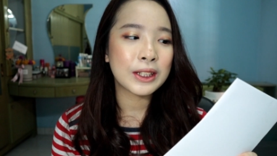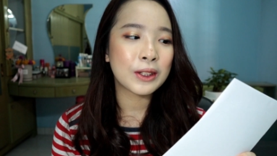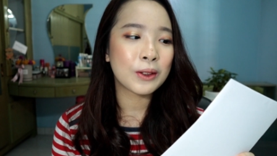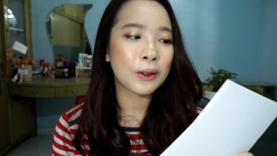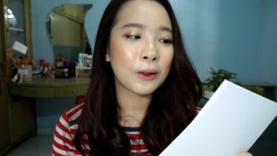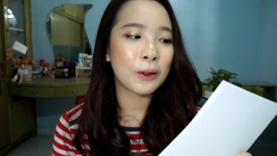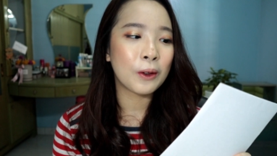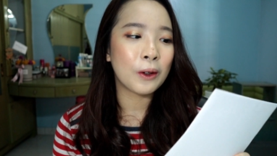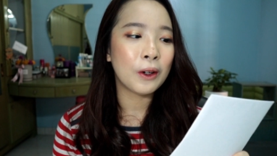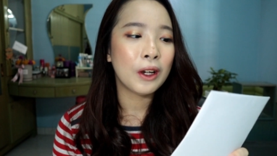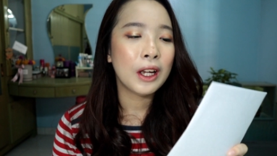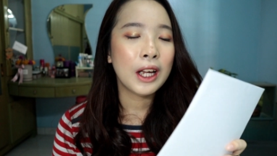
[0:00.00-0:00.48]

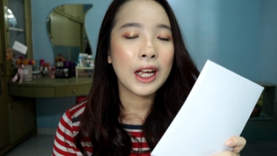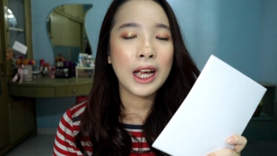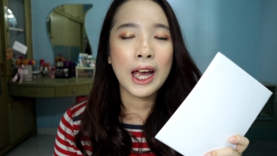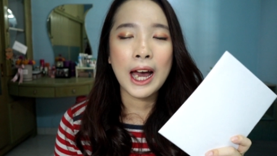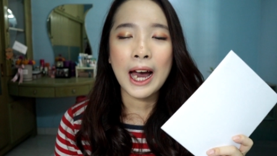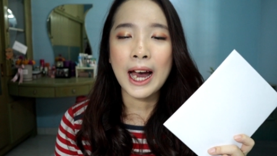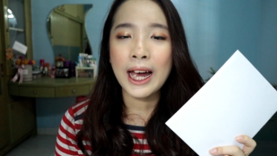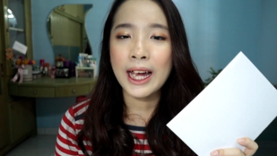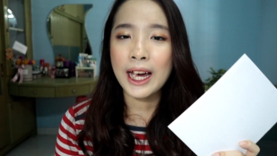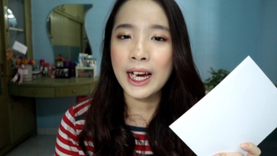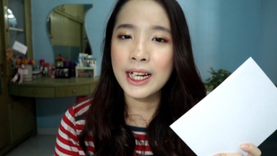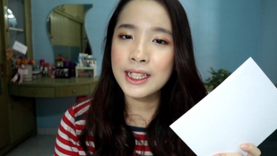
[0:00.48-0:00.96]
So
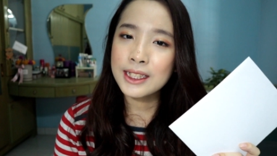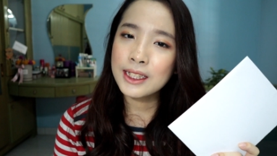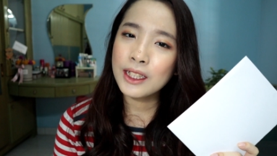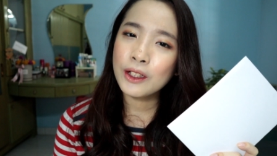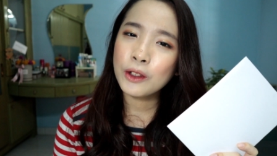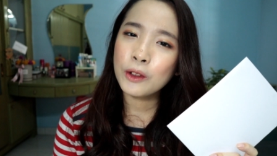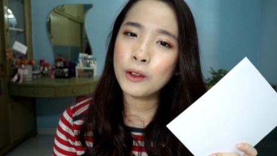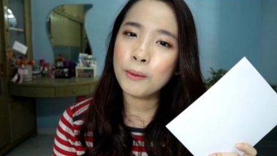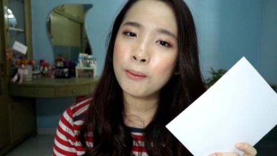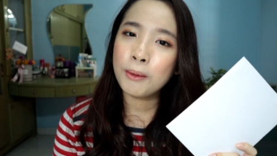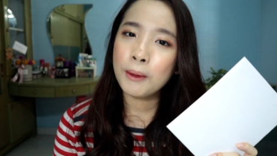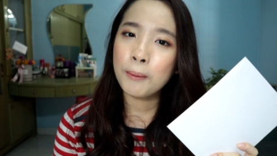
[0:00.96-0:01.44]
I asked
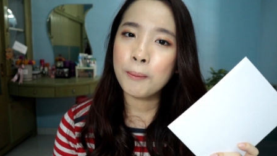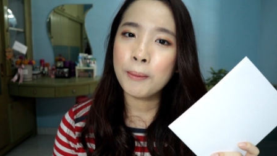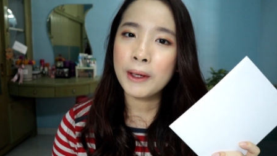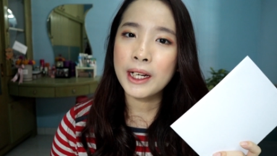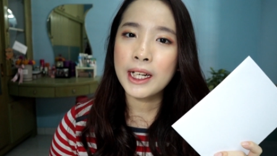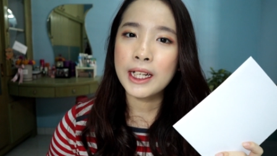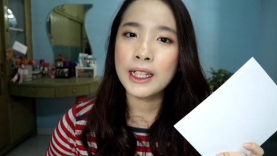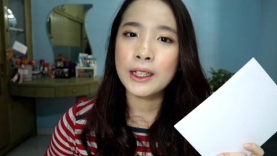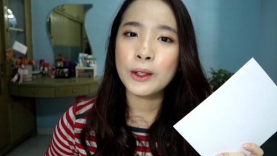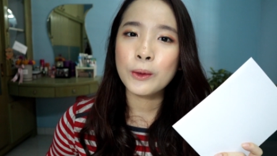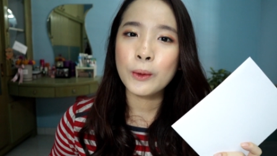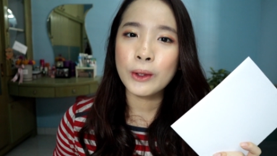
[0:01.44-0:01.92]
her to
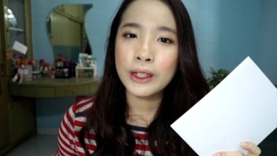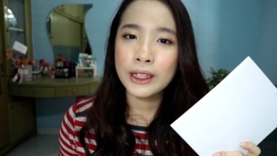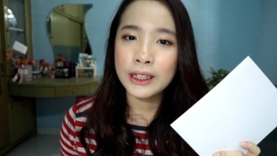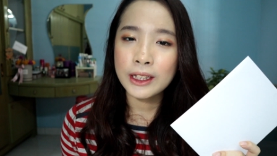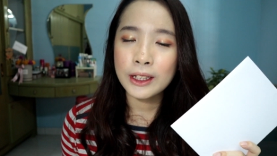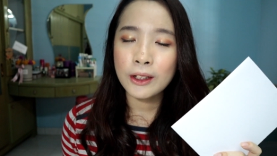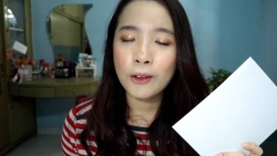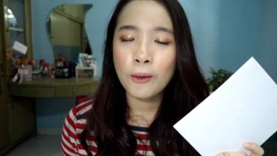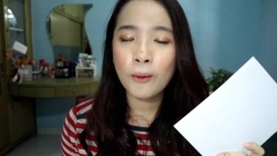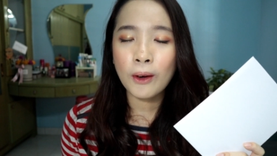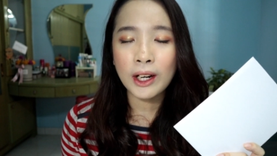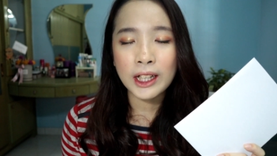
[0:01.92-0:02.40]
prepare
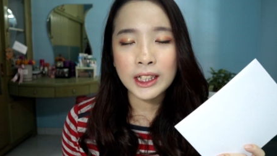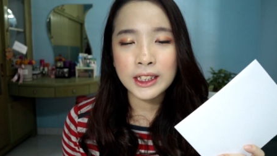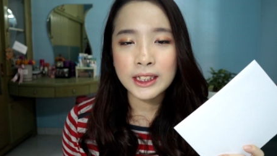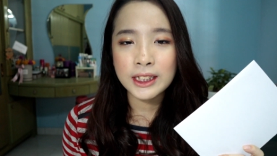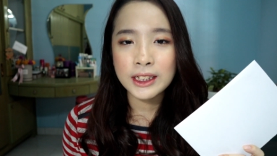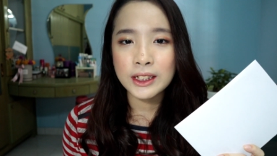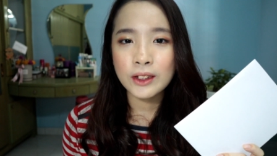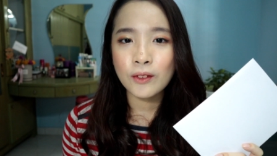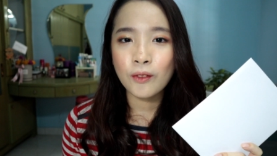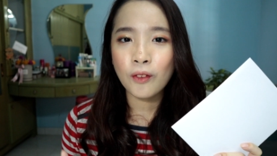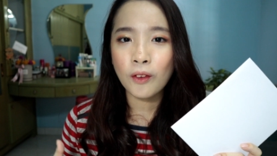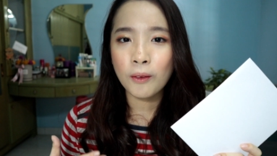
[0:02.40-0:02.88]
20
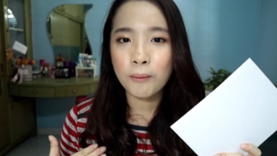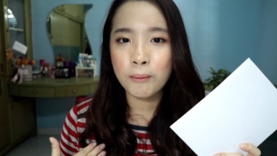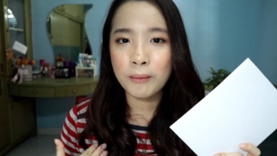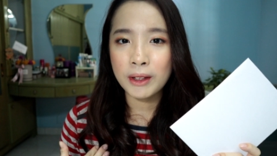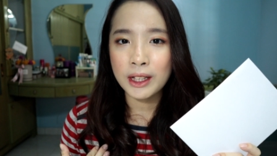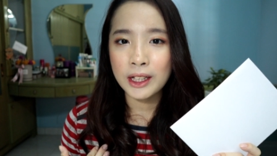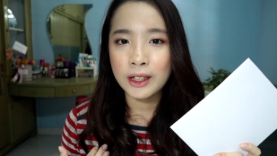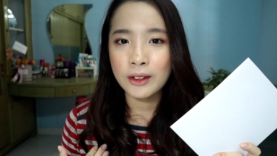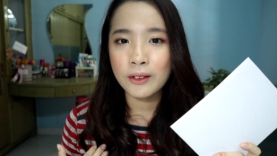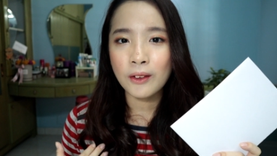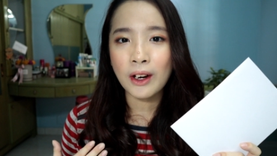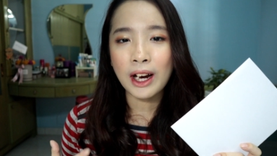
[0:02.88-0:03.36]
questions for
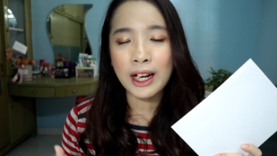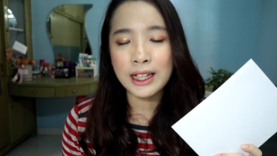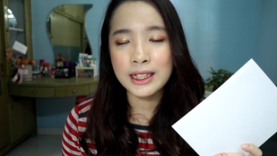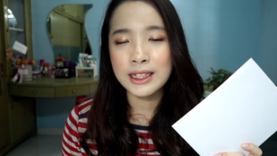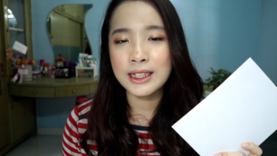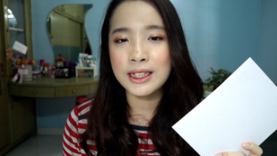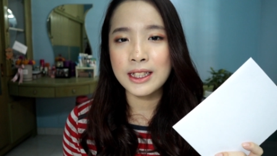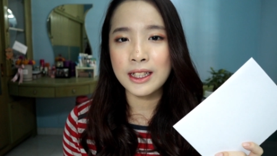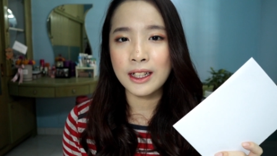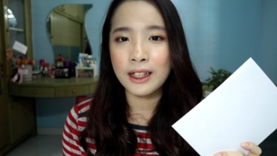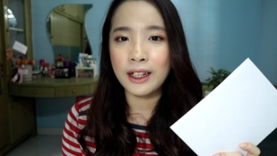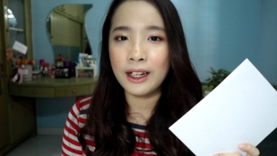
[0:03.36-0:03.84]
me to
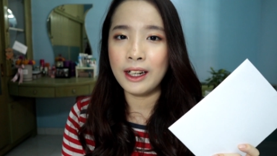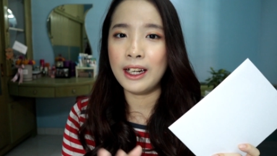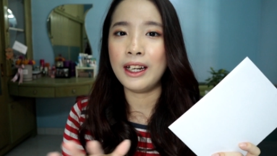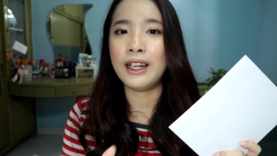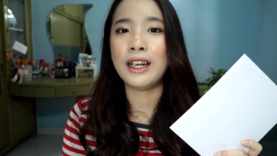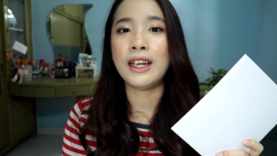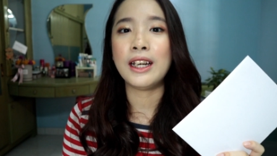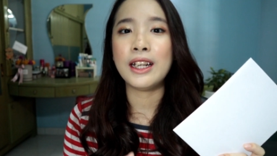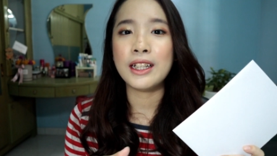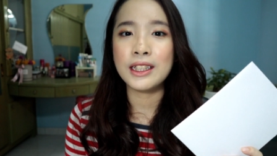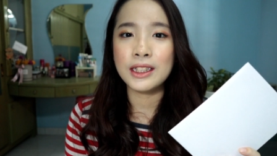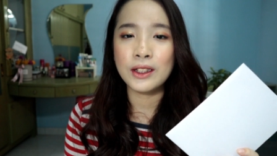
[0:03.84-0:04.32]
answer
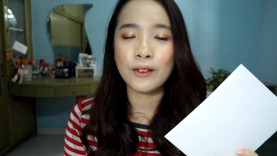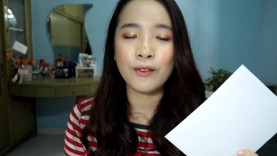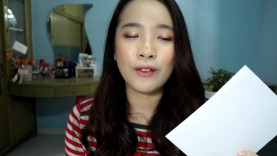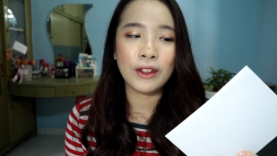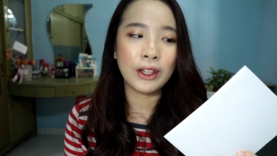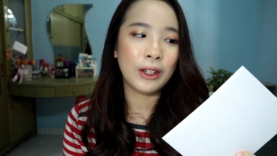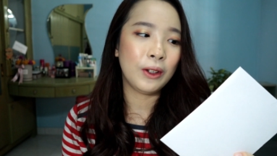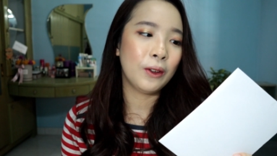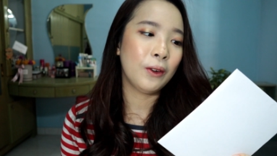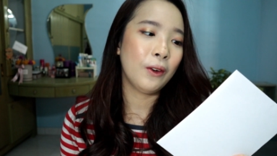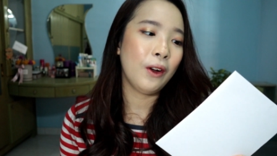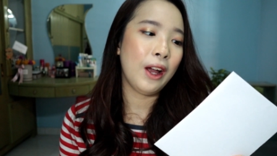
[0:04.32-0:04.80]
in this
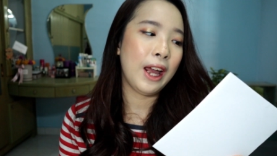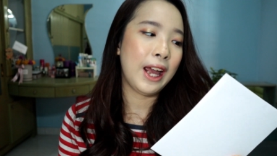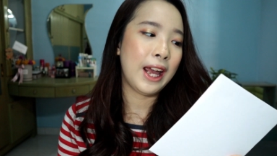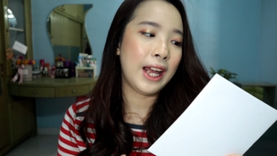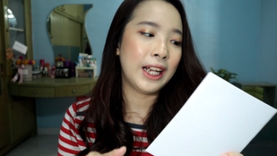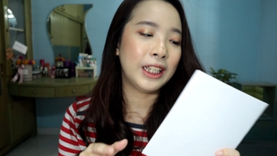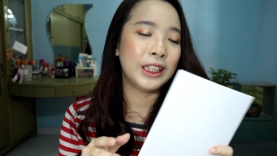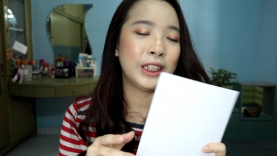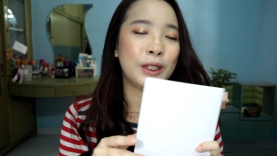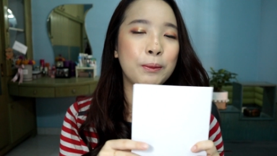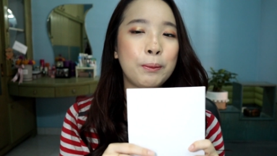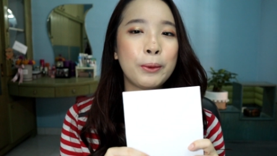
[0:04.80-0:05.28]
video,
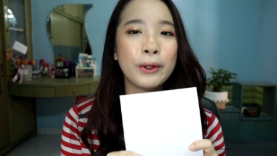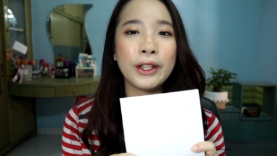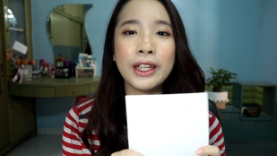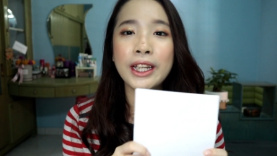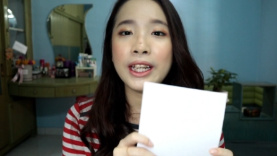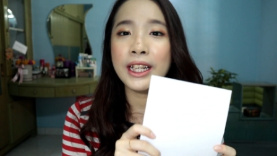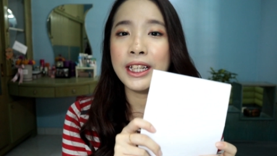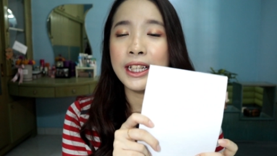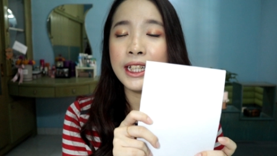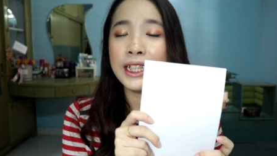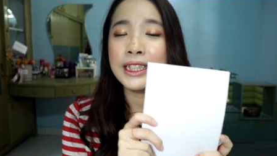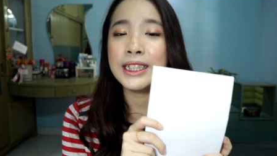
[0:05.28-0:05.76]
and she put
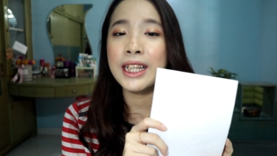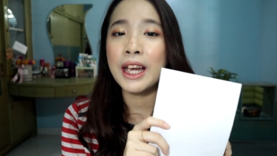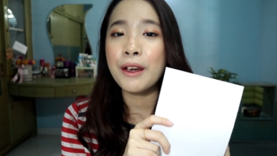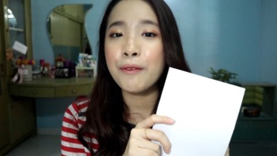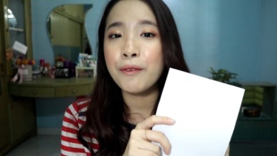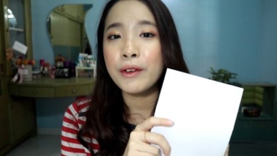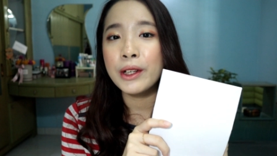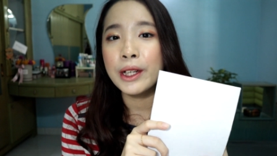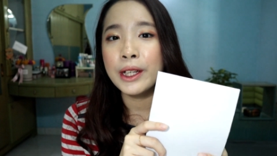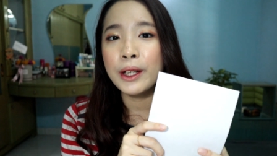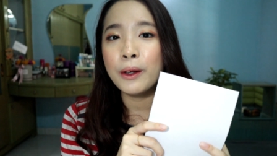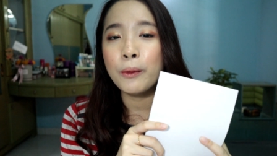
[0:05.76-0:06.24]
it in this
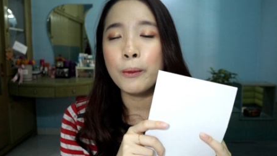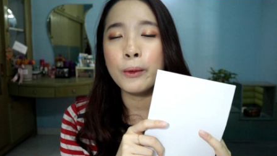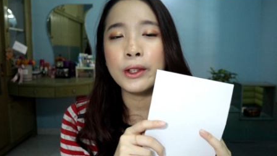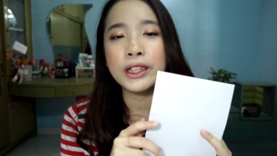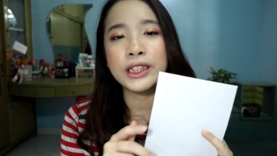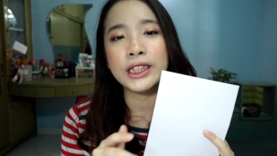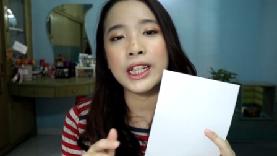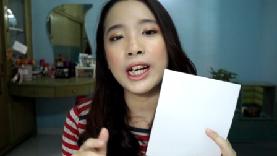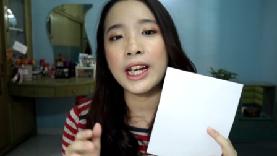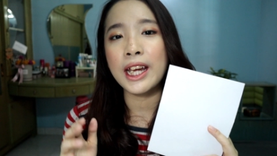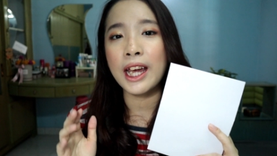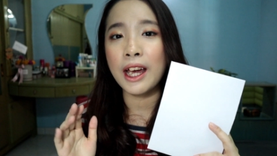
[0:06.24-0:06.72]
envelope
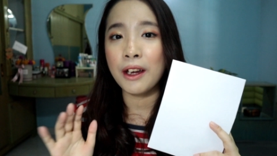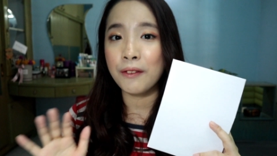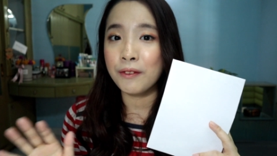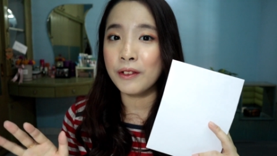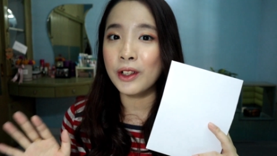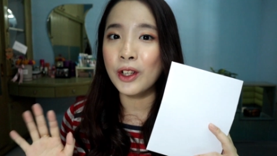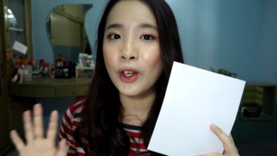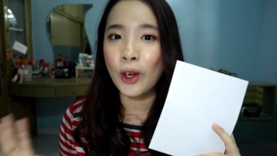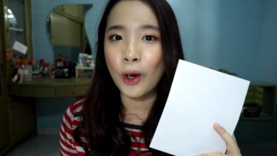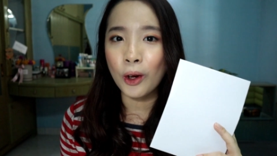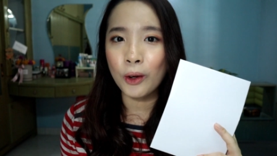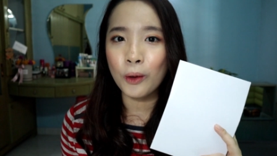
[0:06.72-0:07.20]
which I have
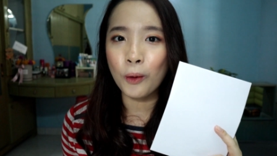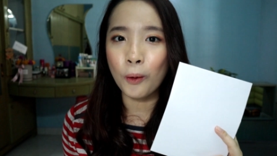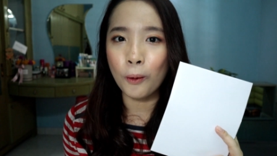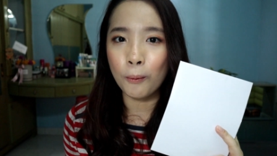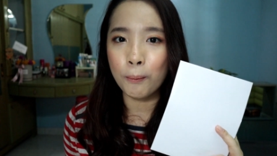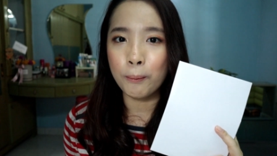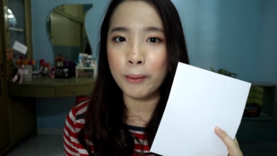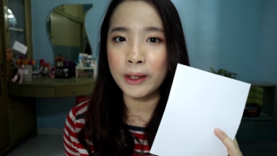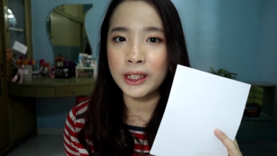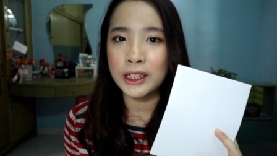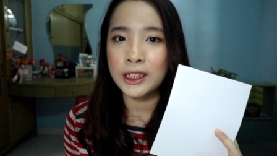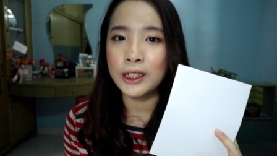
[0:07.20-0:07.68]
not
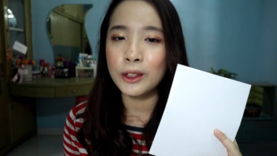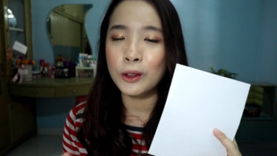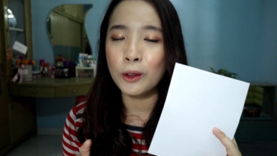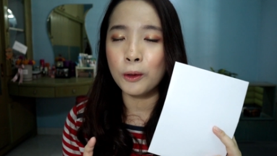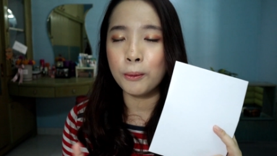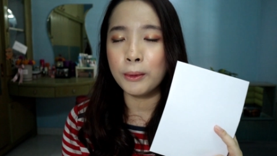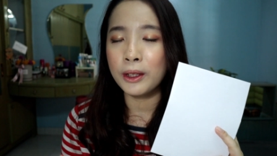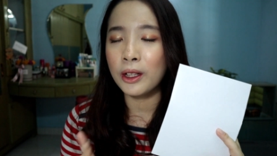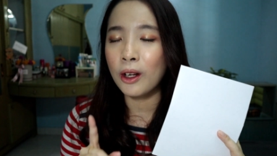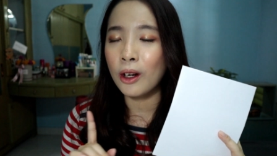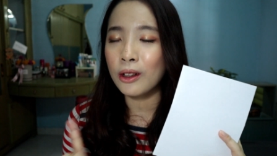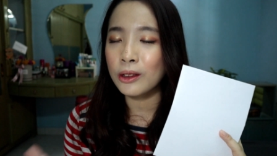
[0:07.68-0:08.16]
opened. She
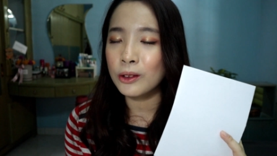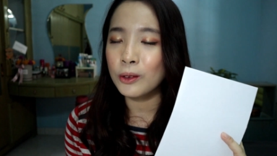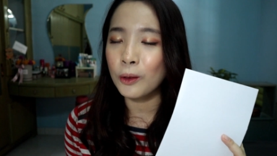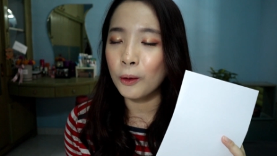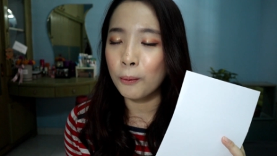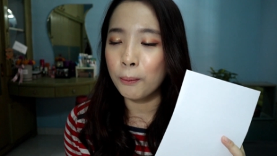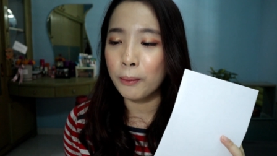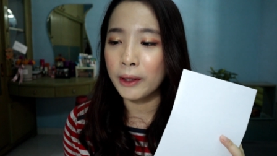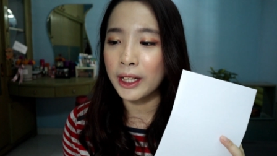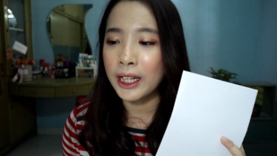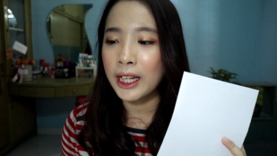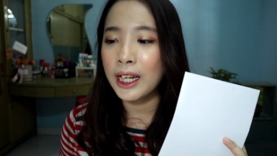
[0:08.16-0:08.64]
told me not to
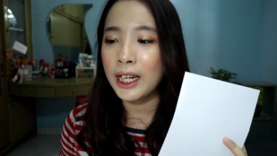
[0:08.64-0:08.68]
open